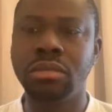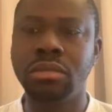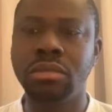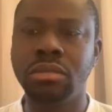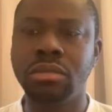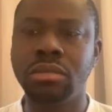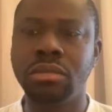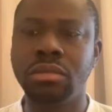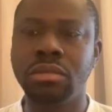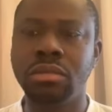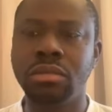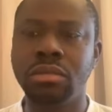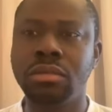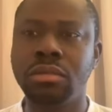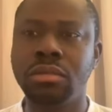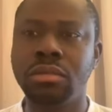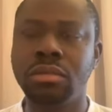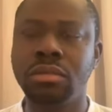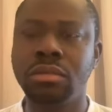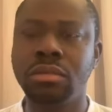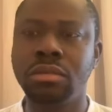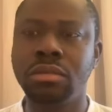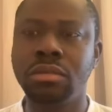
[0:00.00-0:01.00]

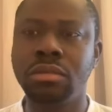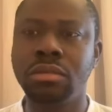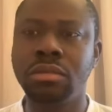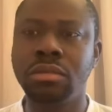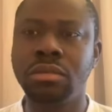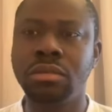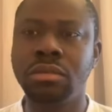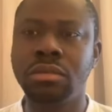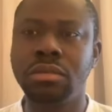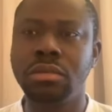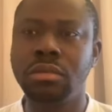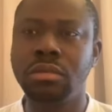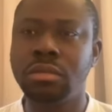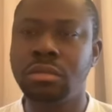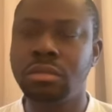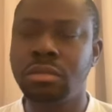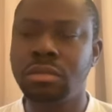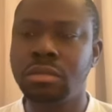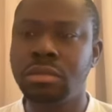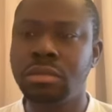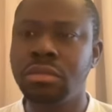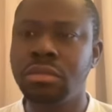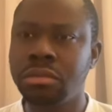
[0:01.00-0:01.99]

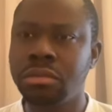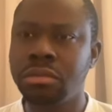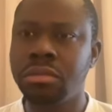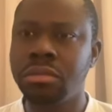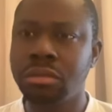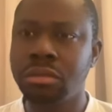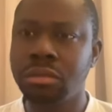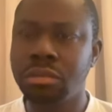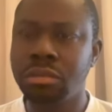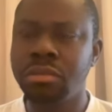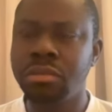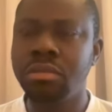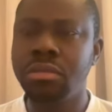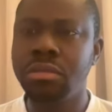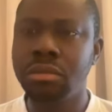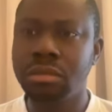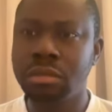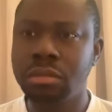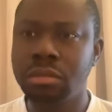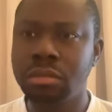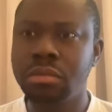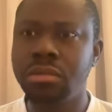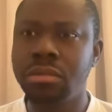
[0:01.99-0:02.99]

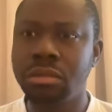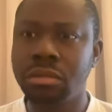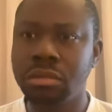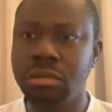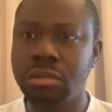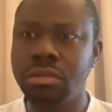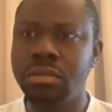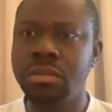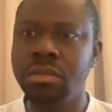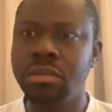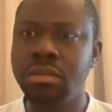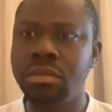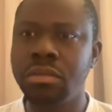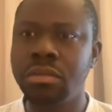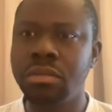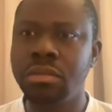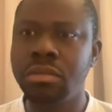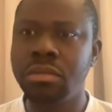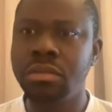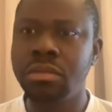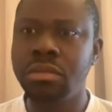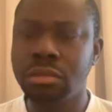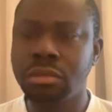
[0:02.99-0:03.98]

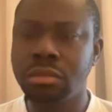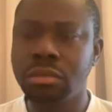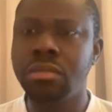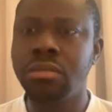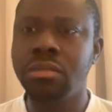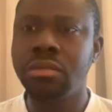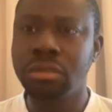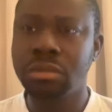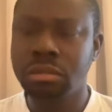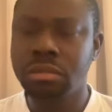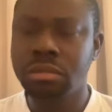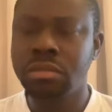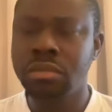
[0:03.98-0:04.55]
This person isn't speaking.